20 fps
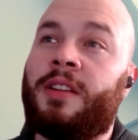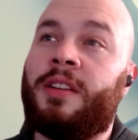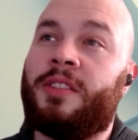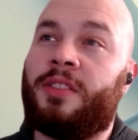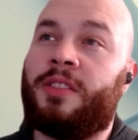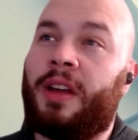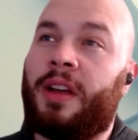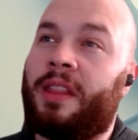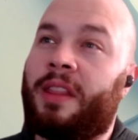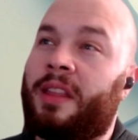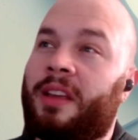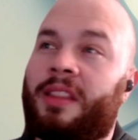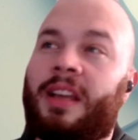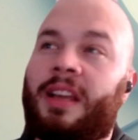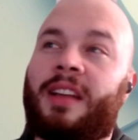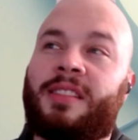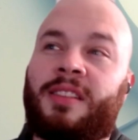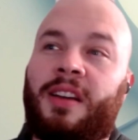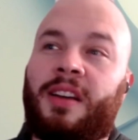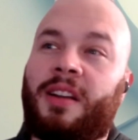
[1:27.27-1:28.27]
So I think
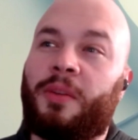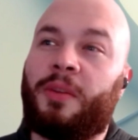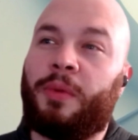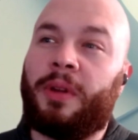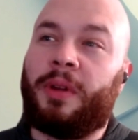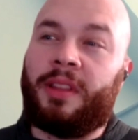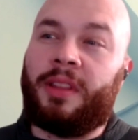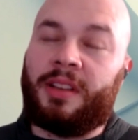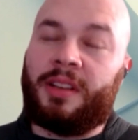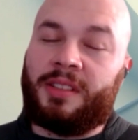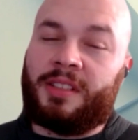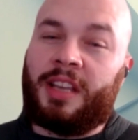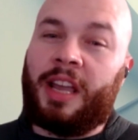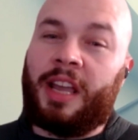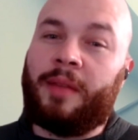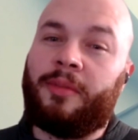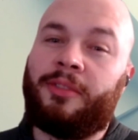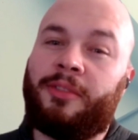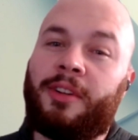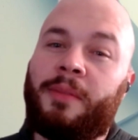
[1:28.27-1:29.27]
that's kind of where things
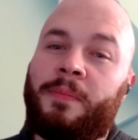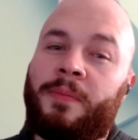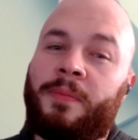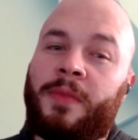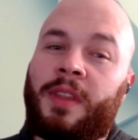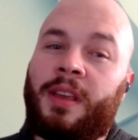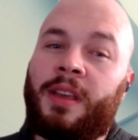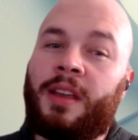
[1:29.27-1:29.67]
came from.